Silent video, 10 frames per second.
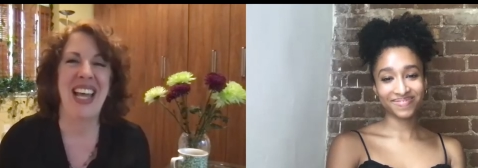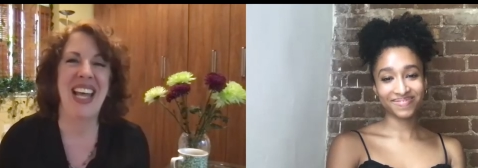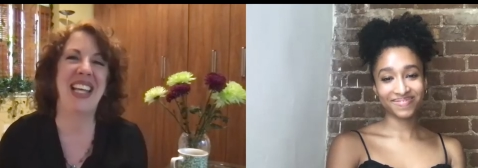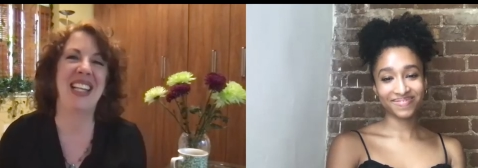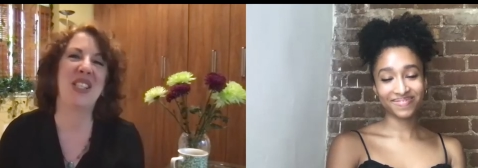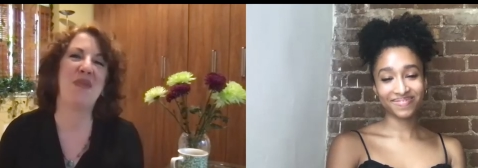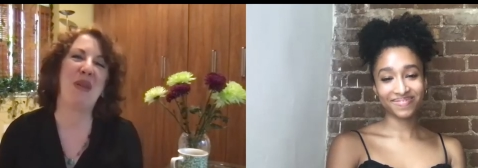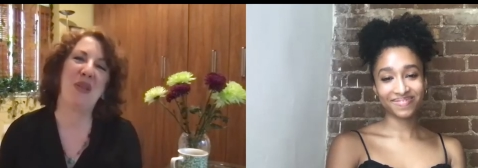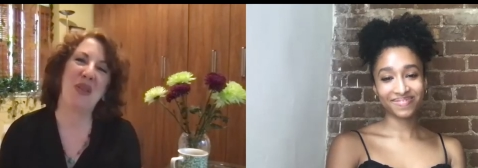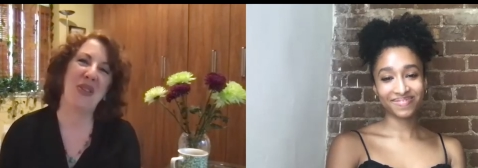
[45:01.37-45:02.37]
Speaker 1: and
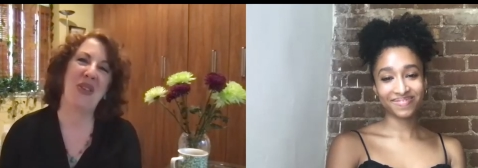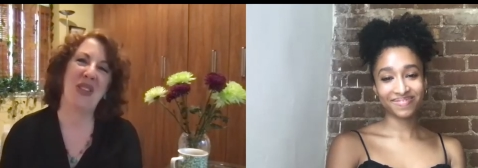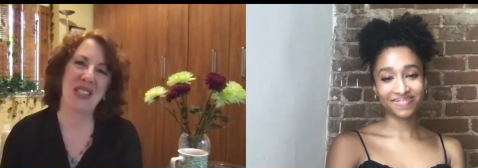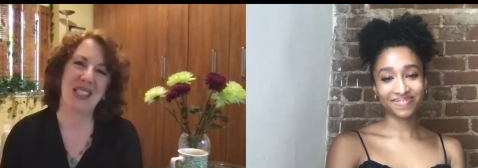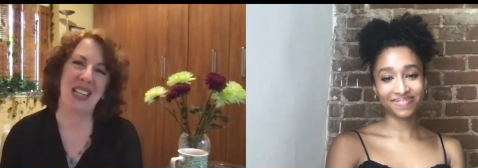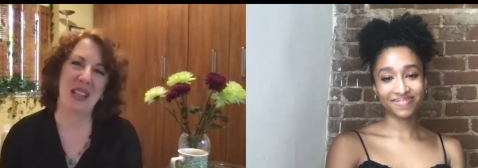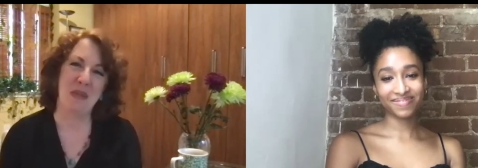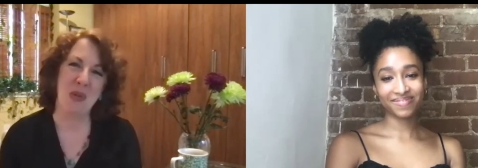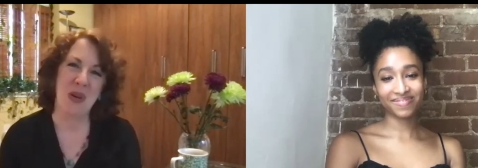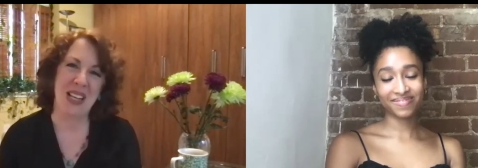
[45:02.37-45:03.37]
speak with you this Sunday
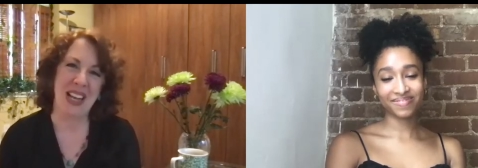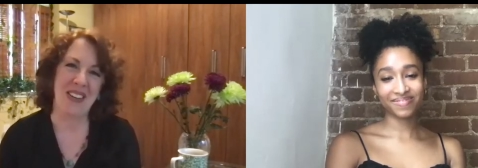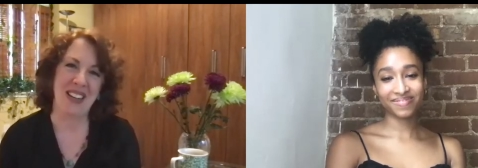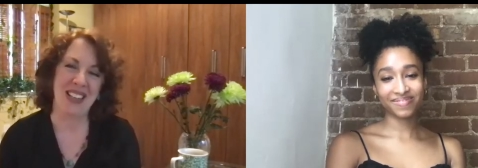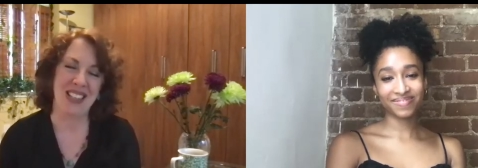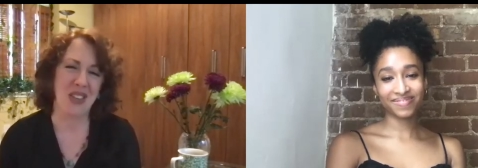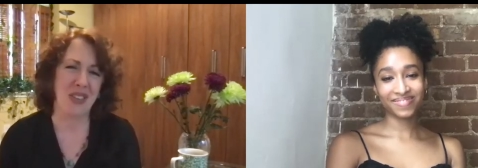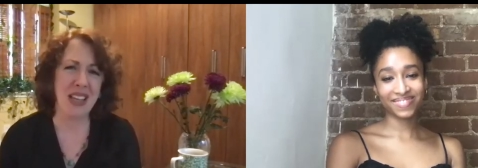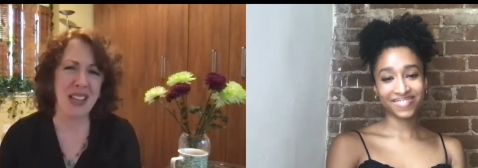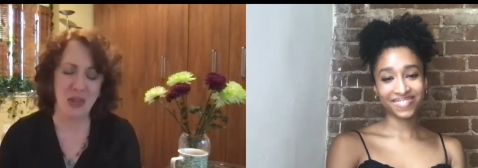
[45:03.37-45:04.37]
morning, Erica. So
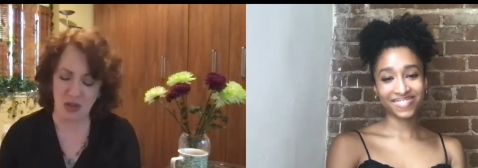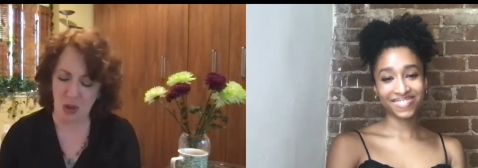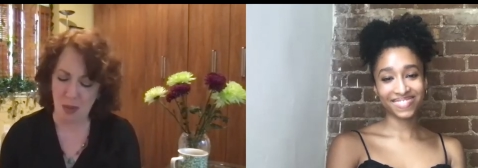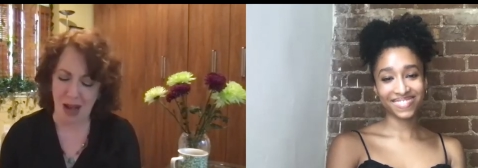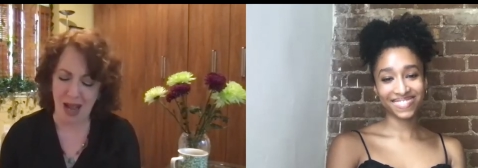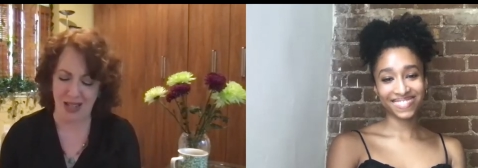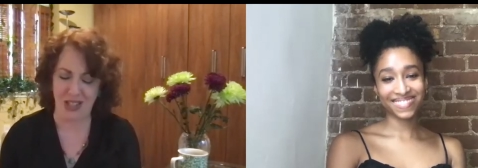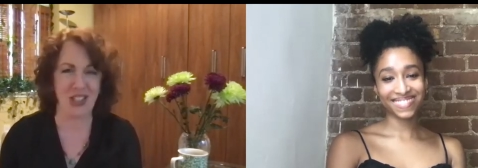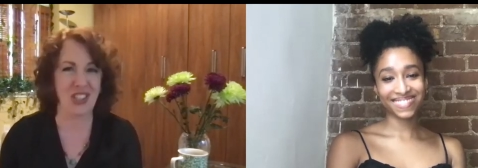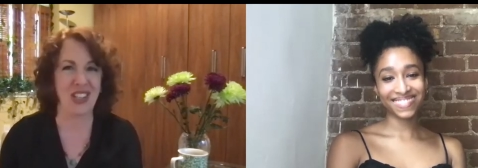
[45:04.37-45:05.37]
thank you so
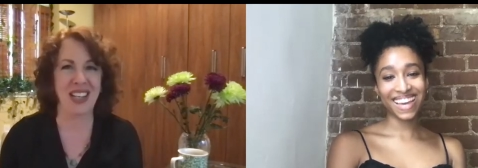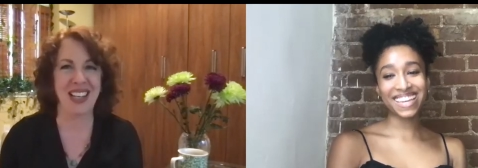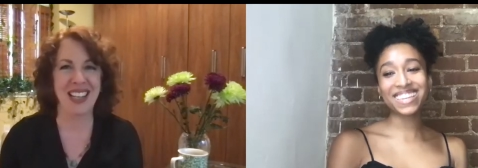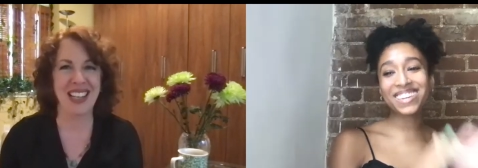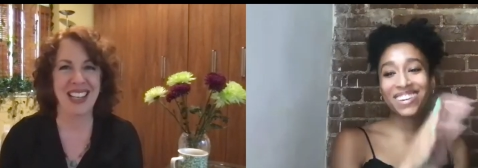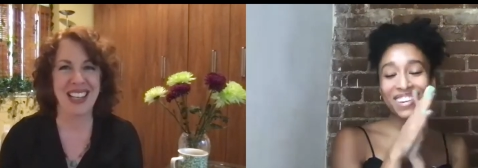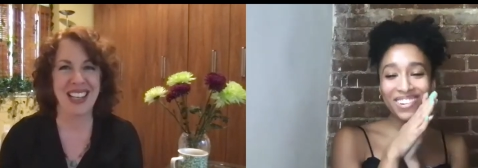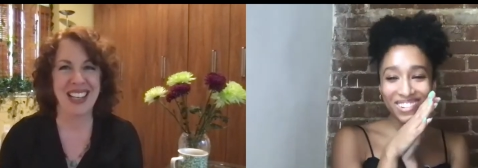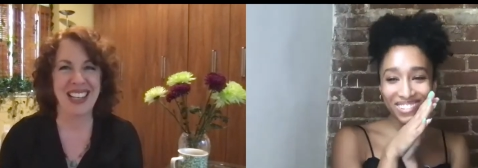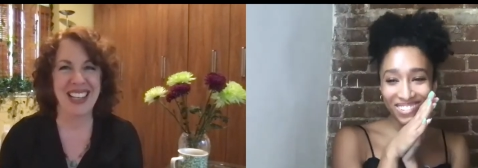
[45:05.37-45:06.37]
much.
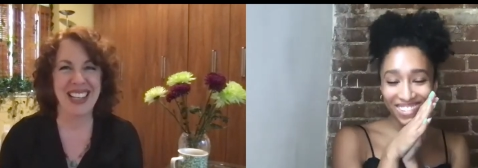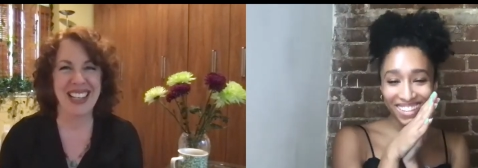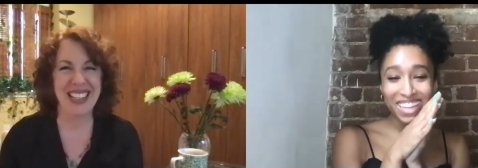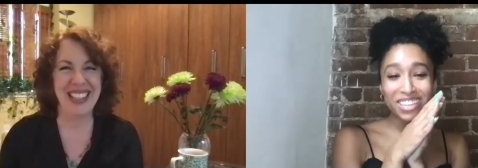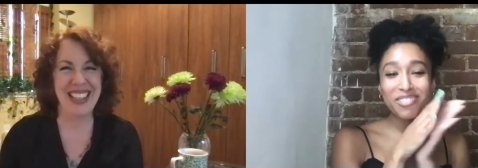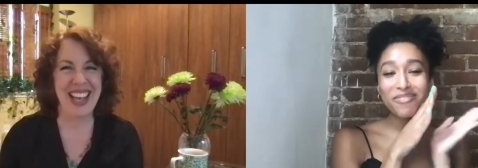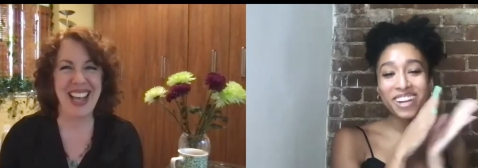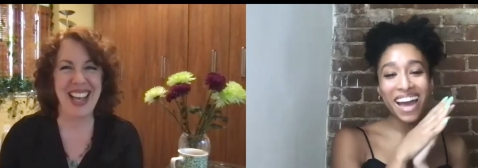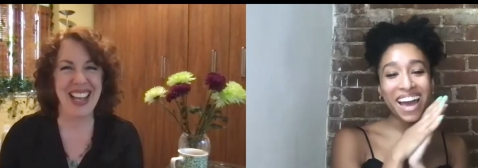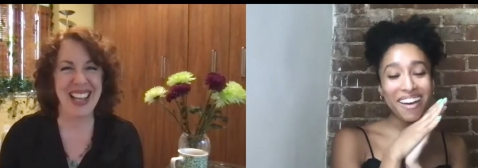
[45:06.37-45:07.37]
Speaker 2: You, thank you for
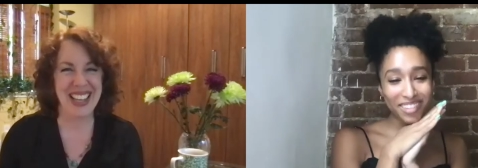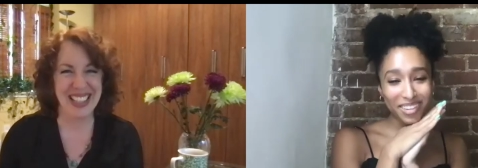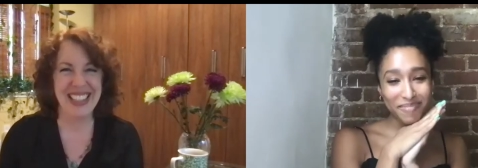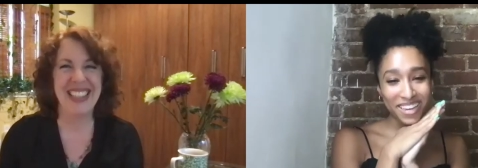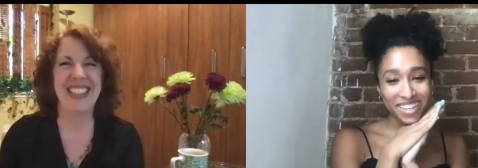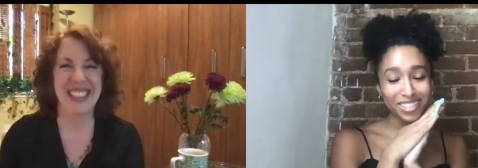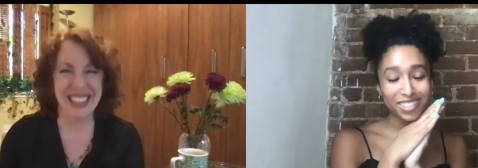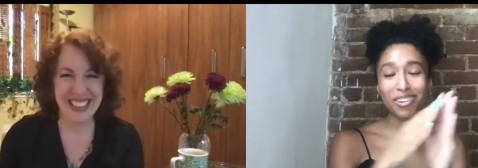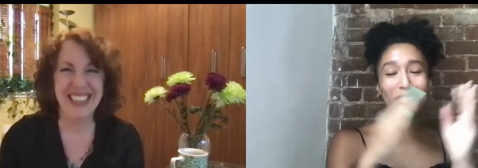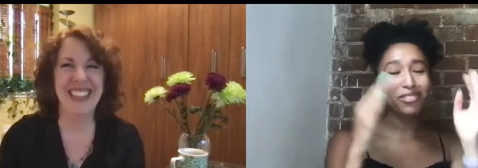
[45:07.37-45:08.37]
having me.
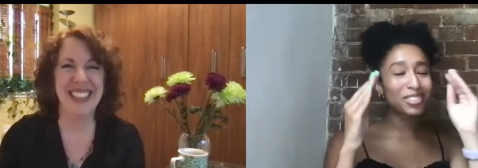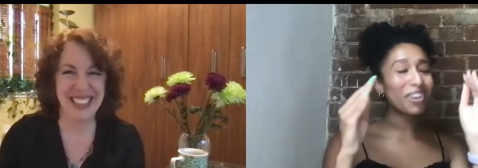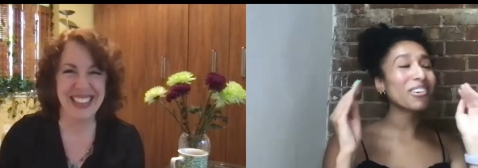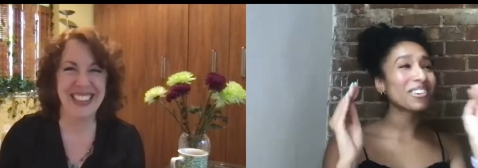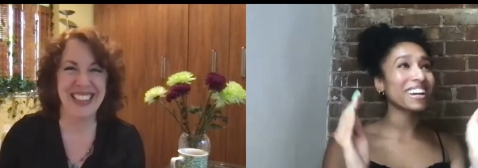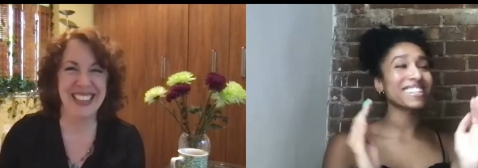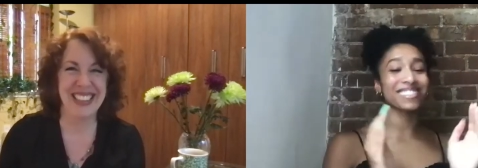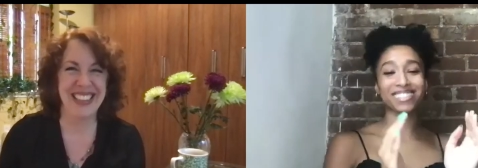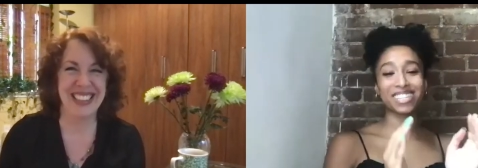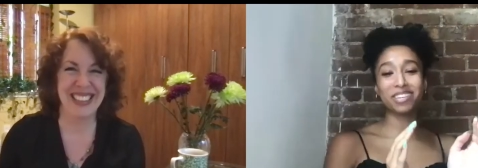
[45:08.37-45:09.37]
It's so so great
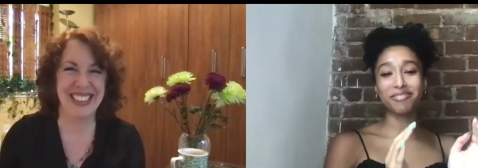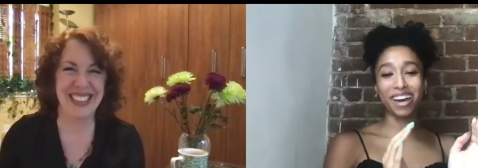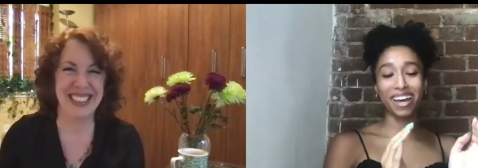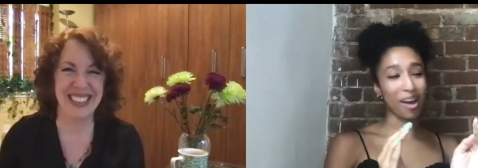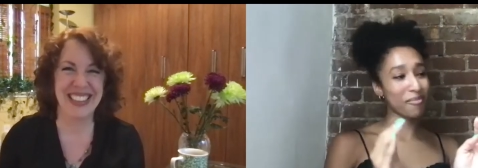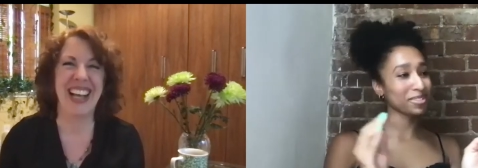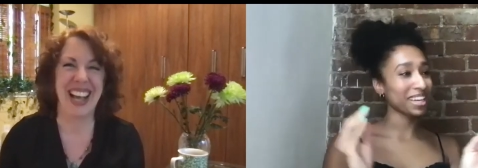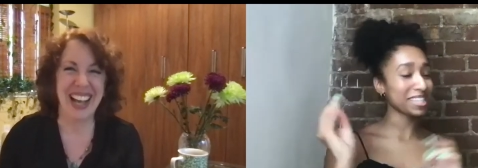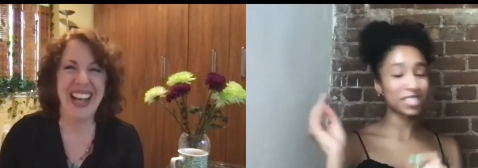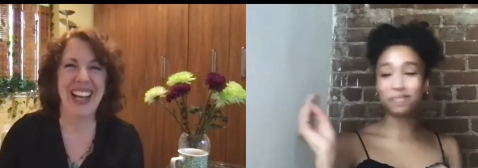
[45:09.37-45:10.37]
to see you again. I was
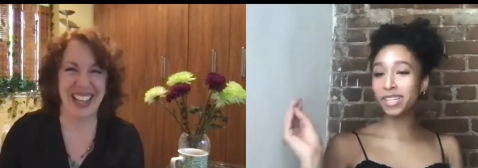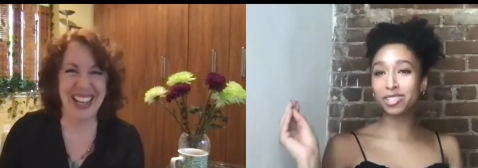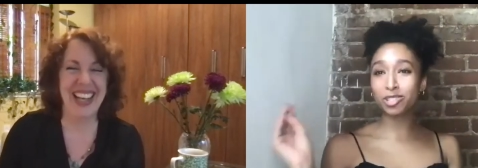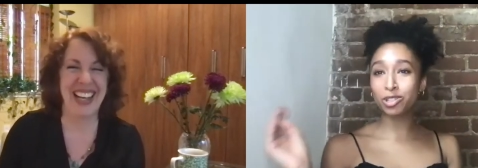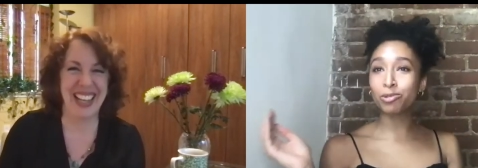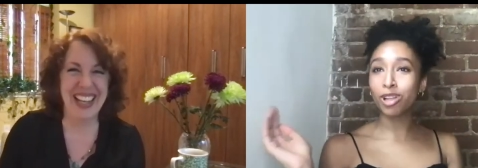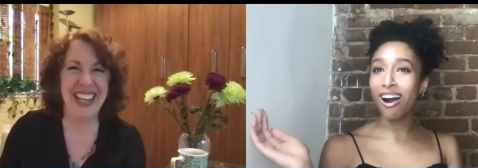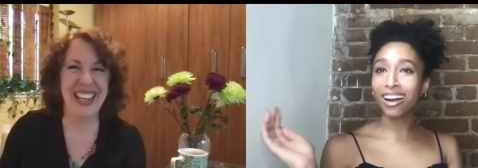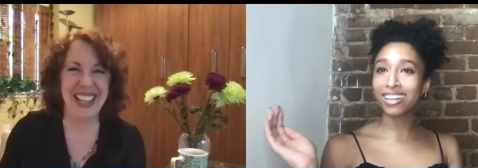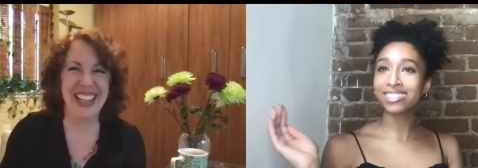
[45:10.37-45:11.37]
like, it's been too
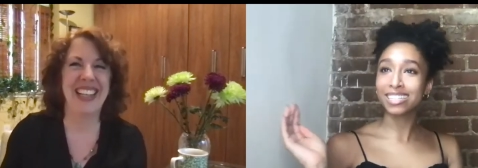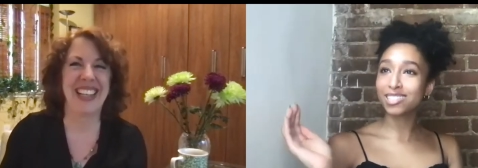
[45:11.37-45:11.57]
long since